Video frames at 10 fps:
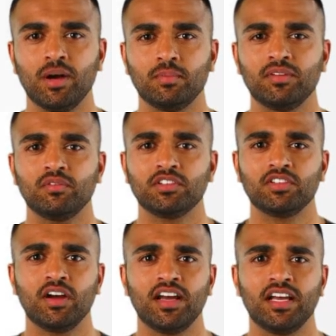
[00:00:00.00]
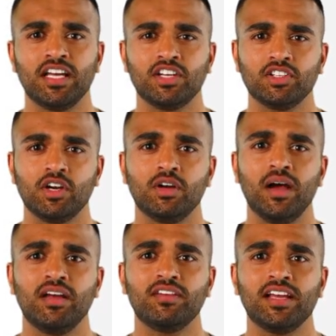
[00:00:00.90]
Before starting, ensure you
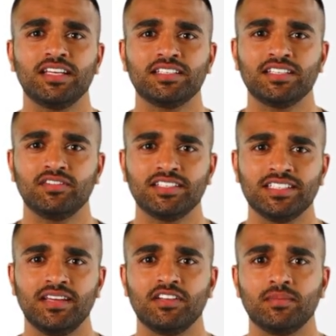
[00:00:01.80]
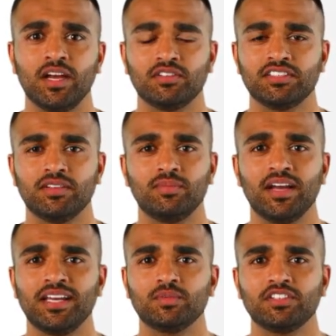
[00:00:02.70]
have the necessary safety measures in
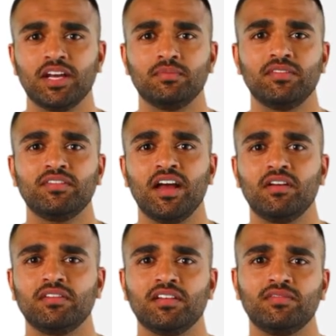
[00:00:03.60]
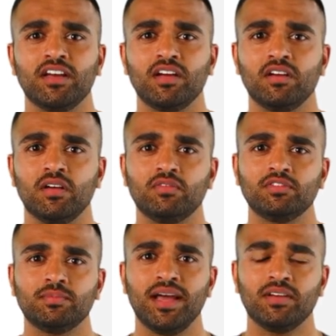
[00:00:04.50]
place which can be found in the vehicle
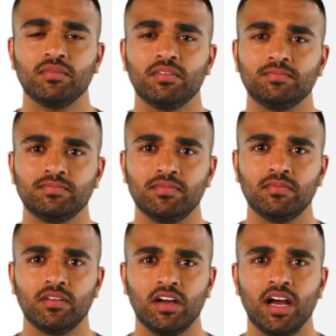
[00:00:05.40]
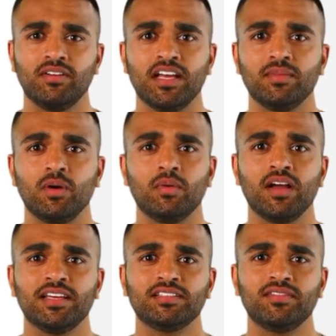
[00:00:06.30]
owner's manual. Lift and
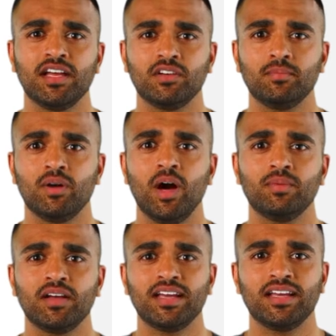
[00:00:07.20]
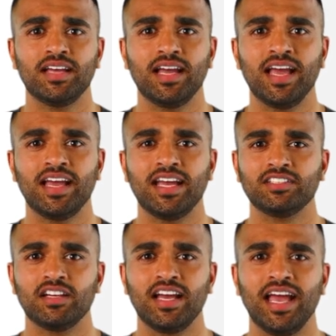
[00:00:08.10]
immobilize the vehicle properly and
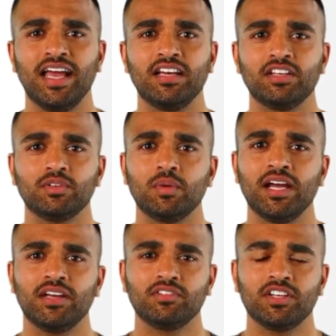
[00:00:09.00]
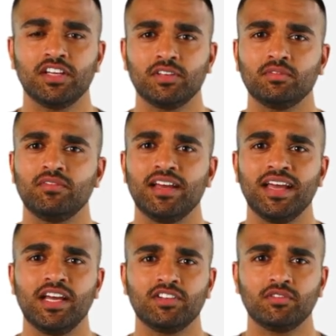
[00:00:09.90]
isolate any stored energy to prevent
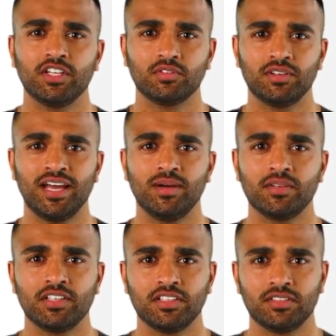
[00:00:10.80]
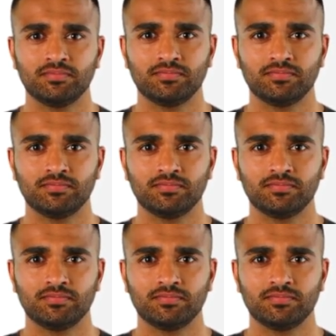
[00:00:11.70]
injuries or damage.